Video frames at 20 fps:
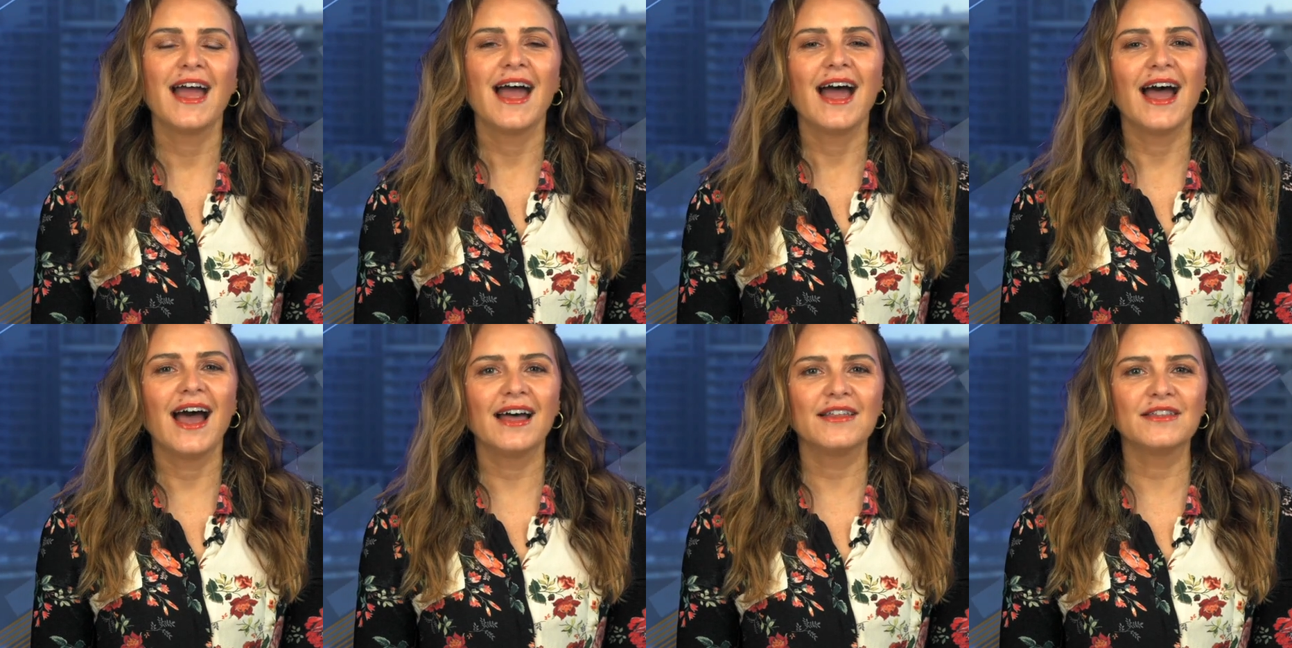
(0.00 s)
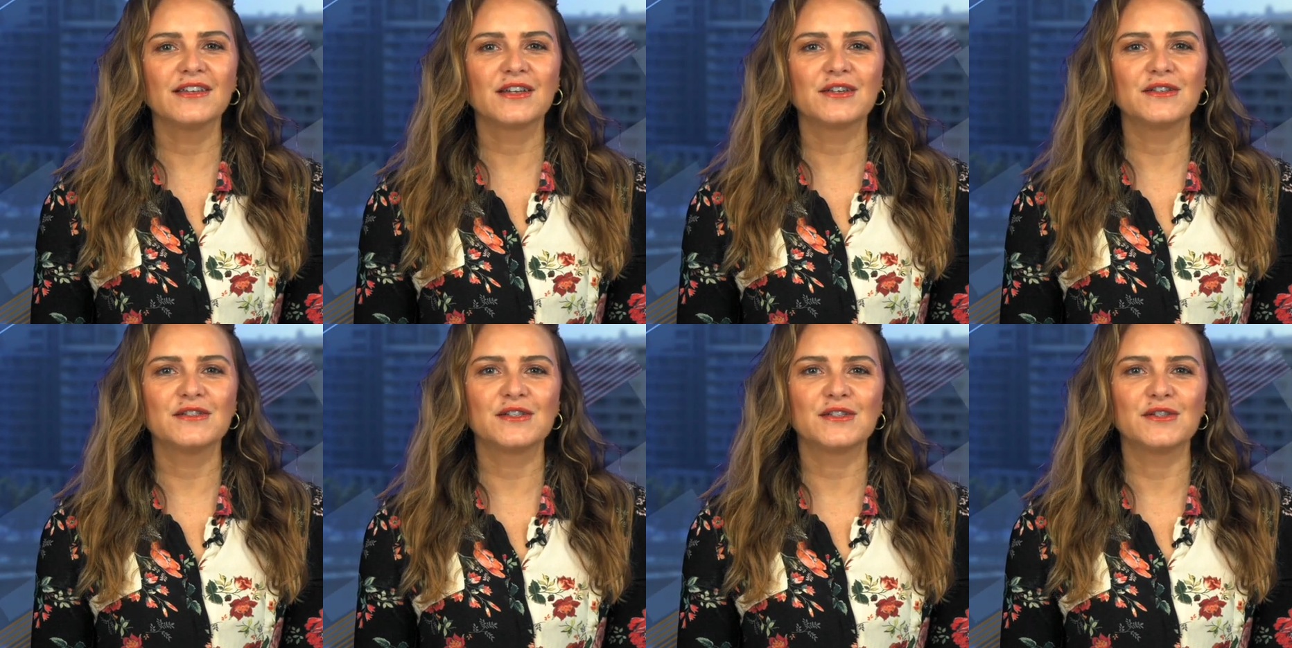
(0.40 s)
how the
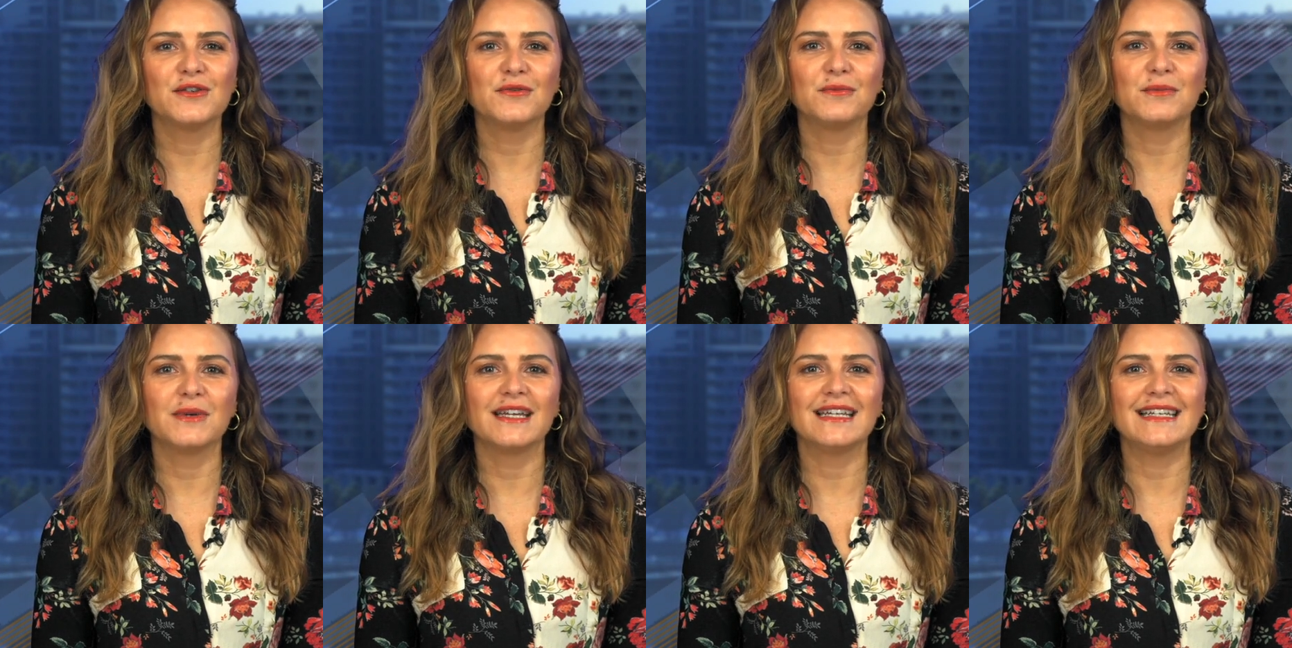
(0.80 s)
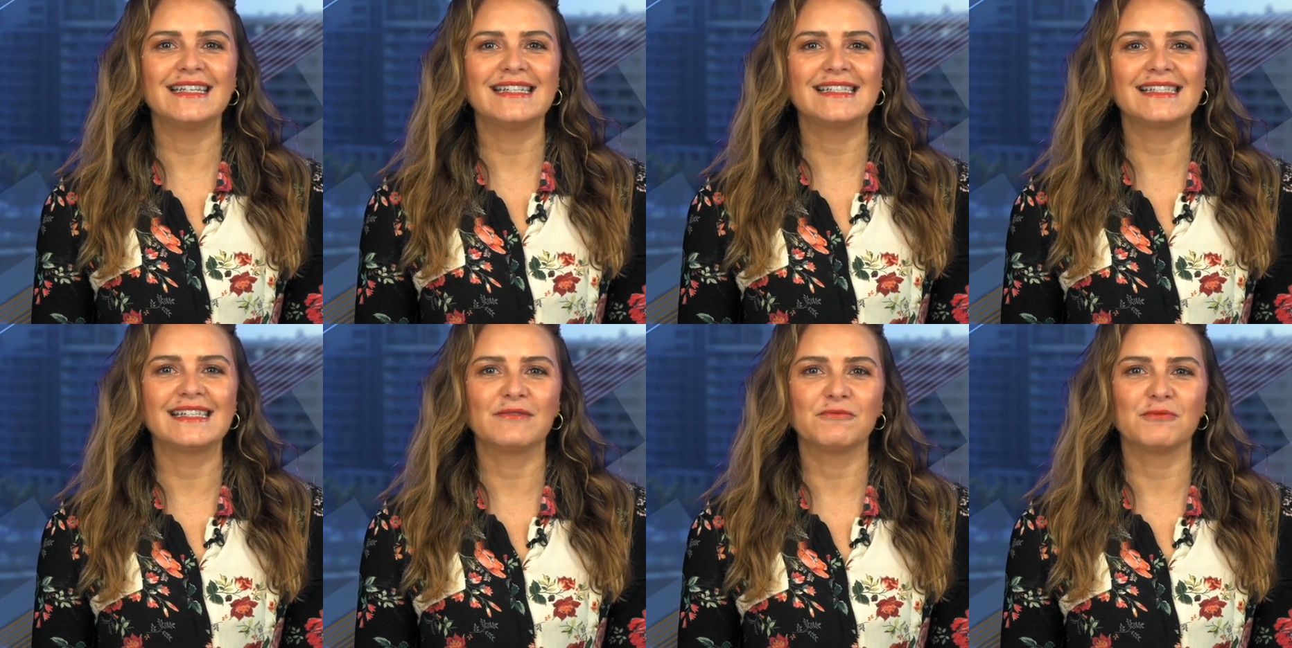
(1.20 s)
consumer
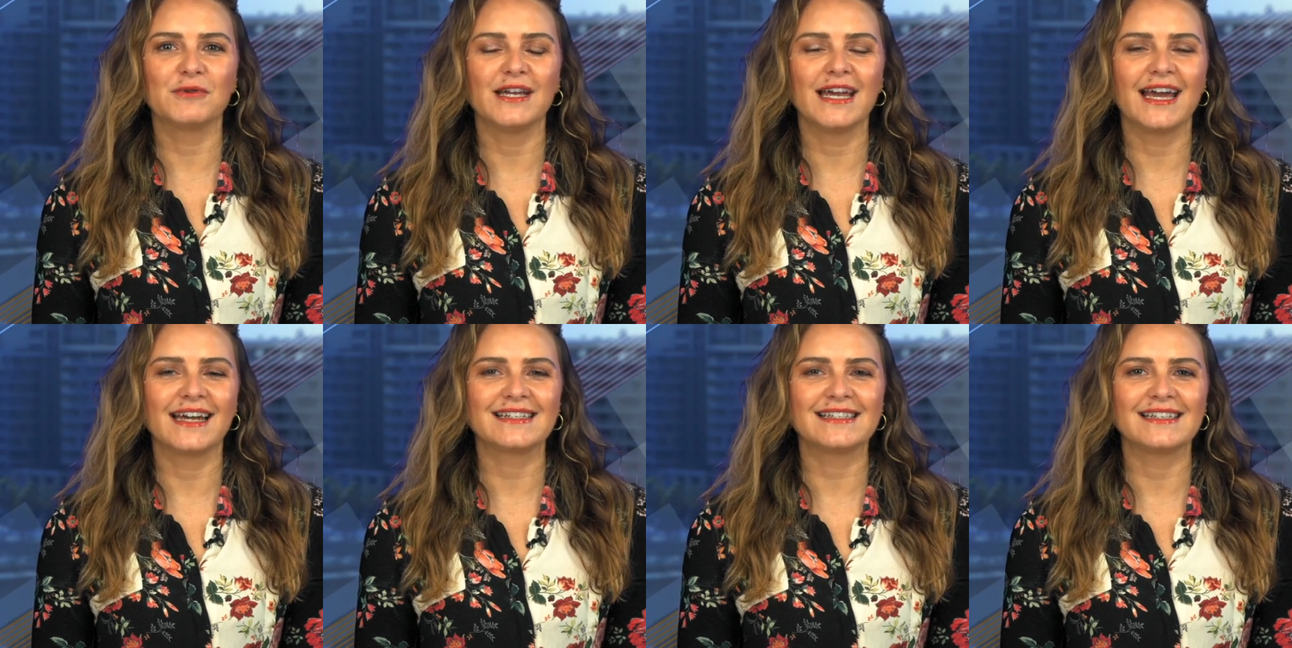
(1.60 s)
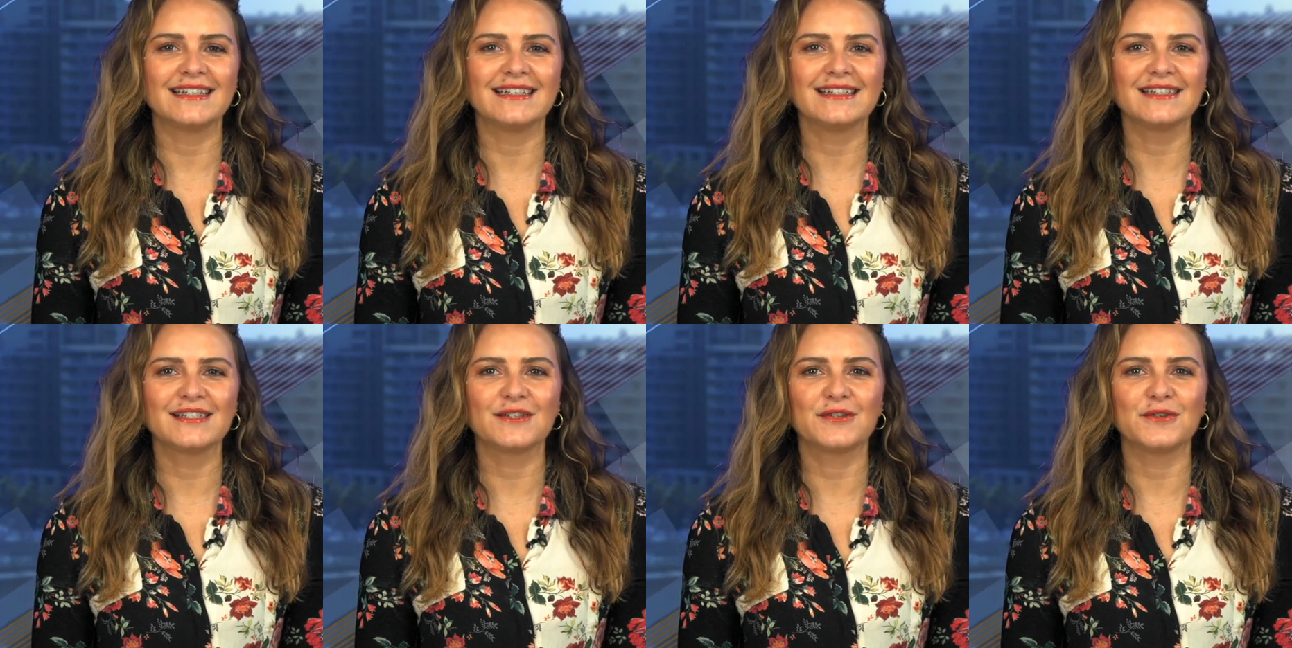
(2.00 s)
is
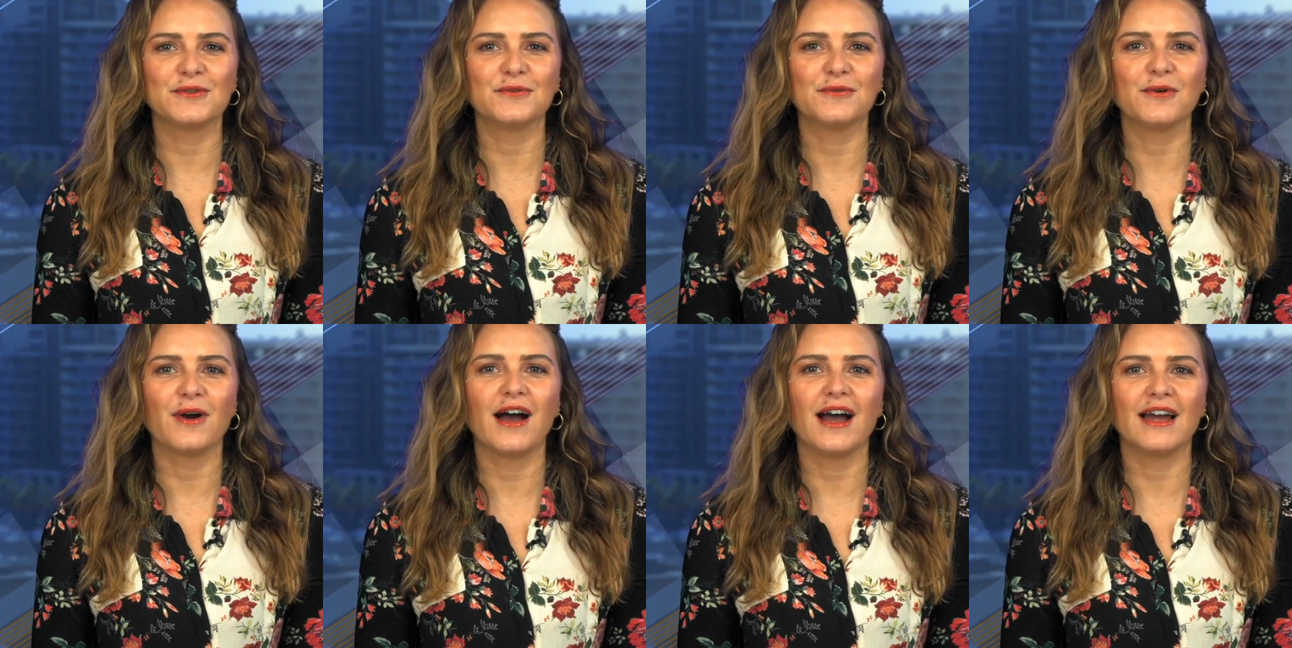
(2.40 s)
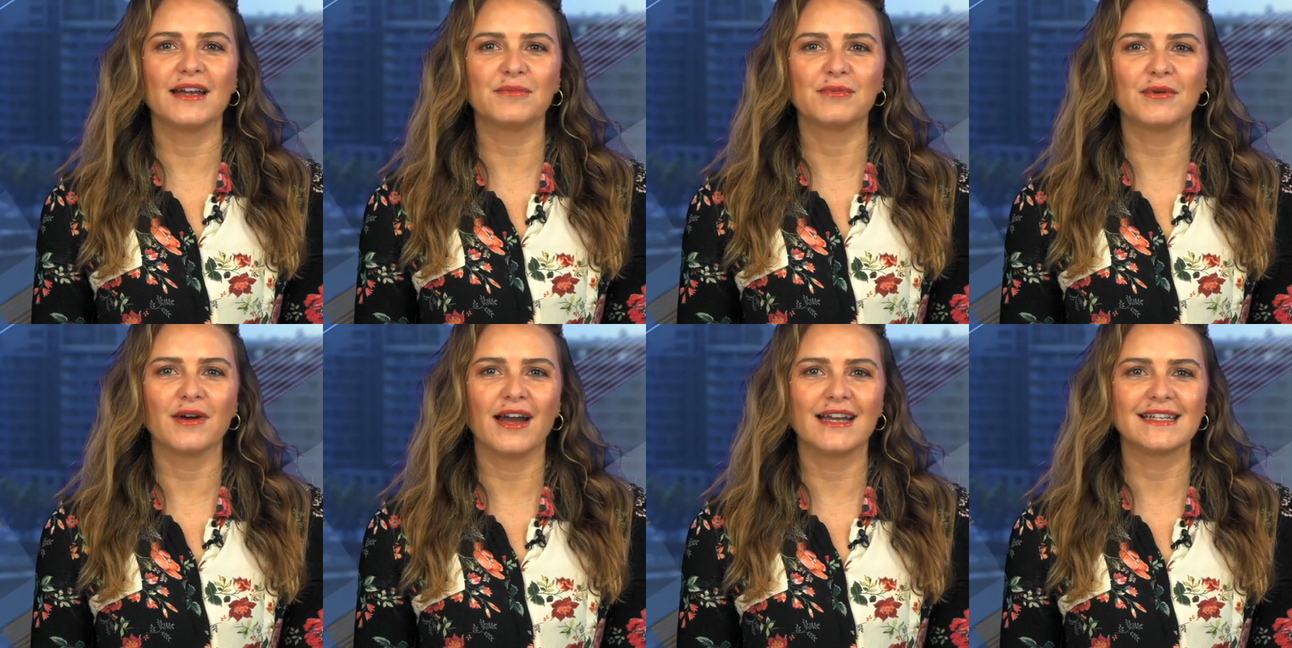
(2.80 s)
reacting to higher
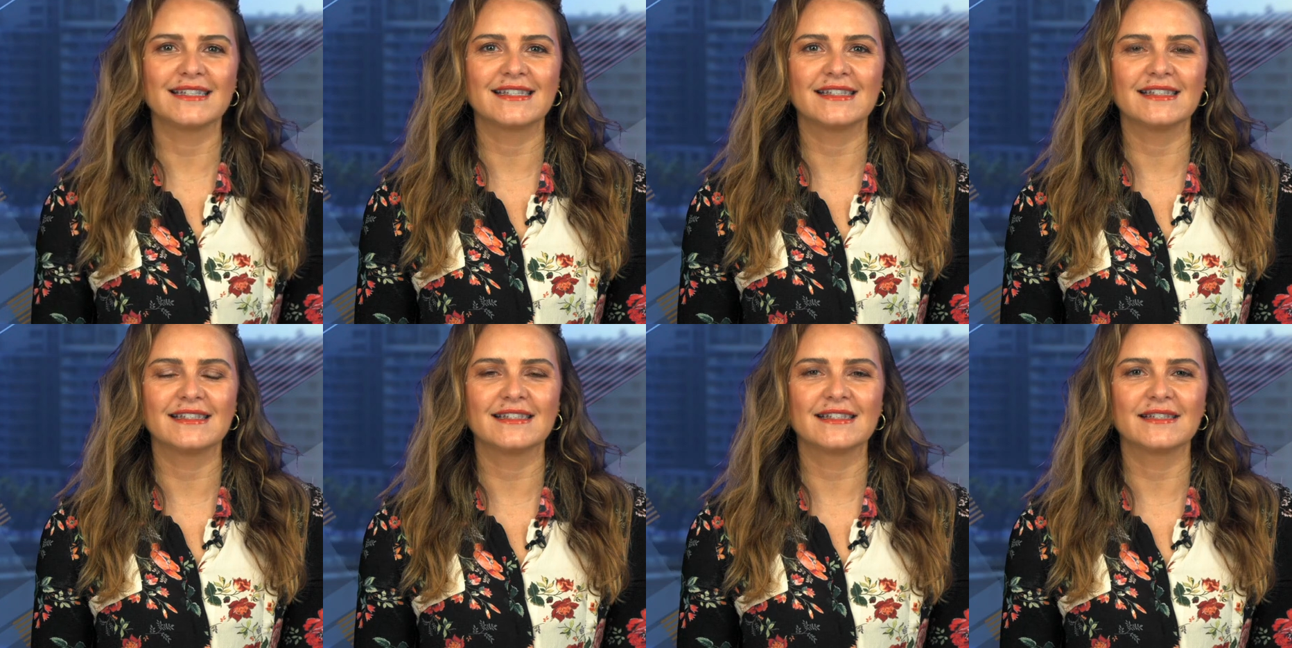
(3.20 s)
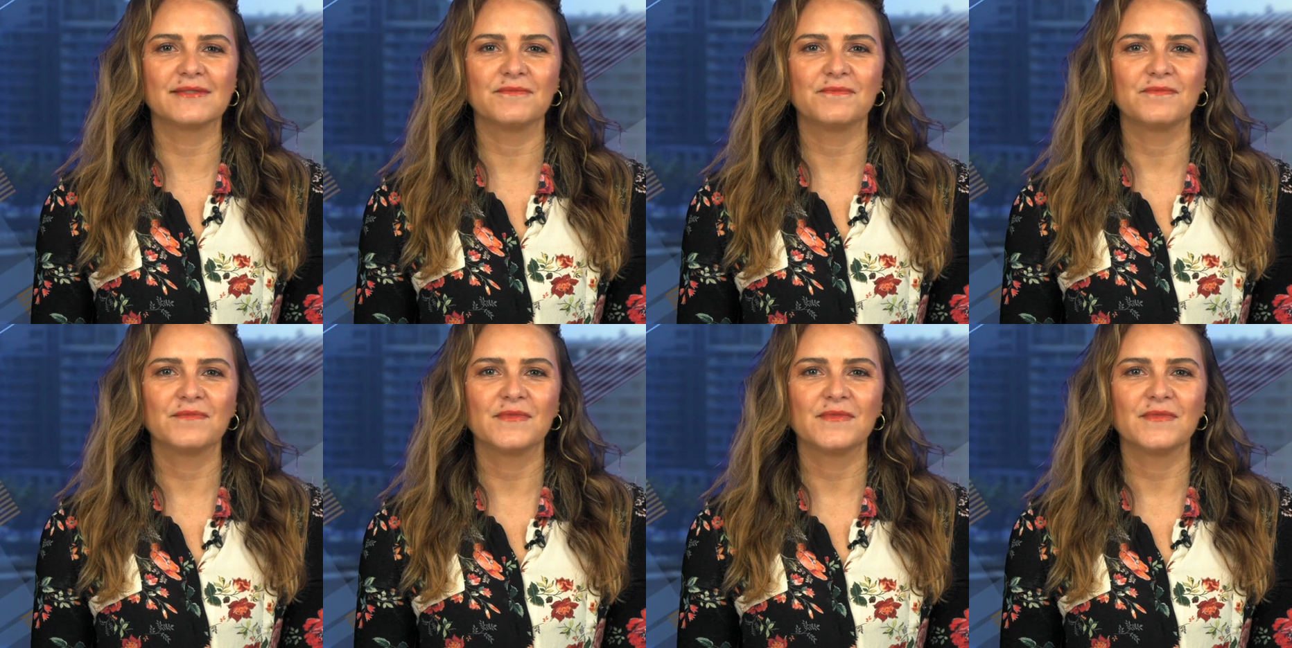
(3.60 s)
prices.